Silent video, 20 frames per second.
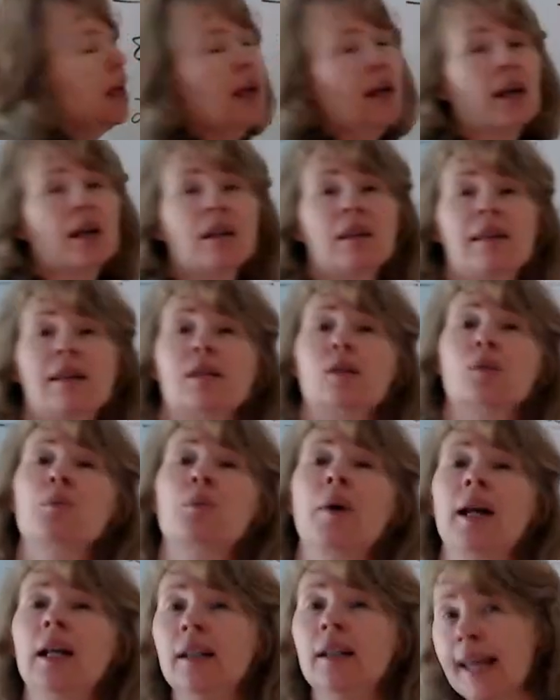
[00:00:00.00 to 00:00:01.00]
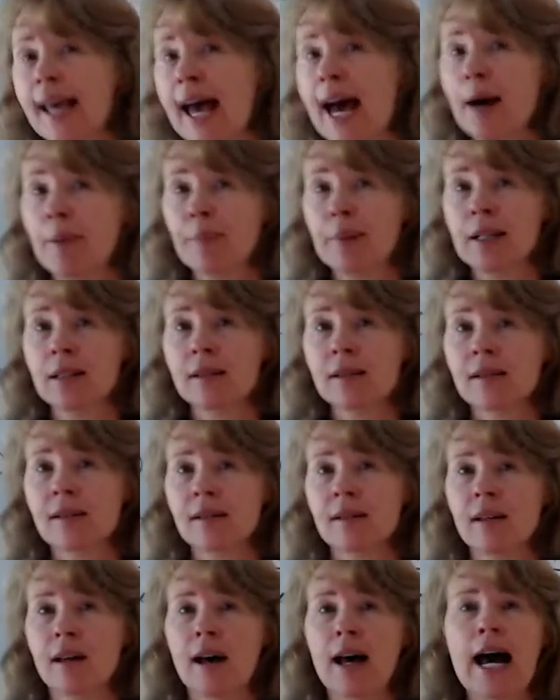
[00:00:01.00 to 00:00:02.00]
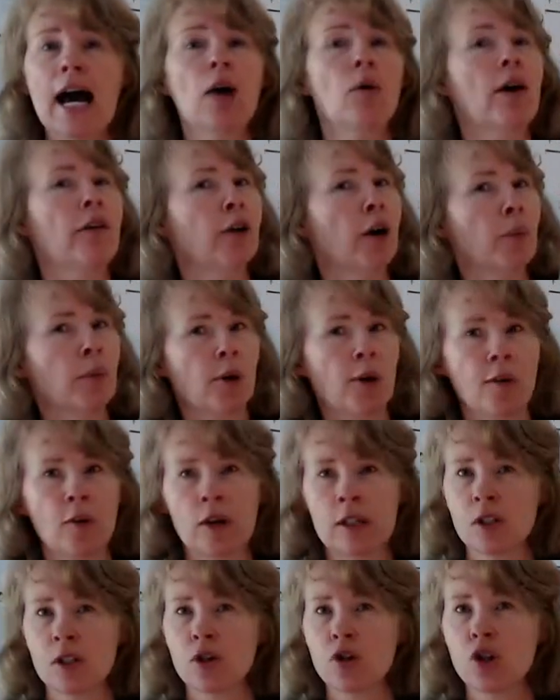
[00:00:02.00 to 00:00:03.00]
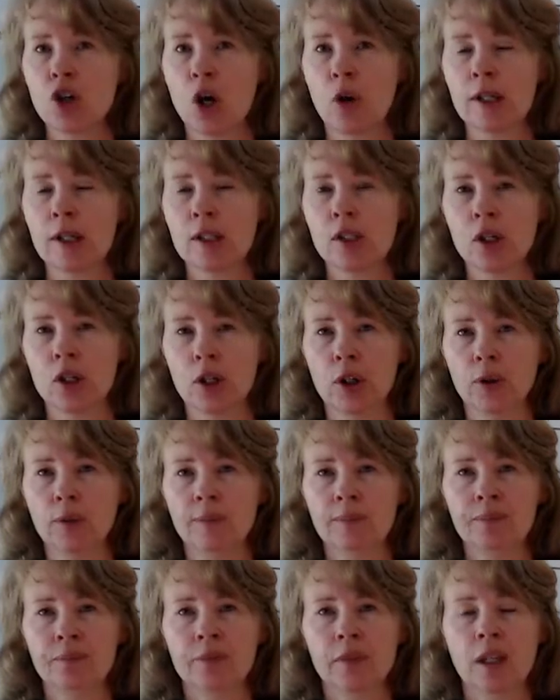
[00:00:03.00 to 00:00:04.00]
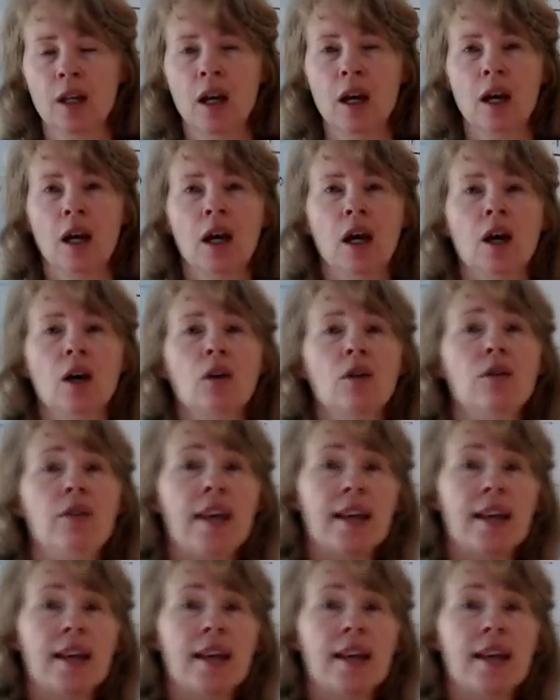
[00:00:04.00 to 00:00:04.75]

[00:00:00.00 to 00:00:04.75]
This really happens. However, I'm going to show it to you. This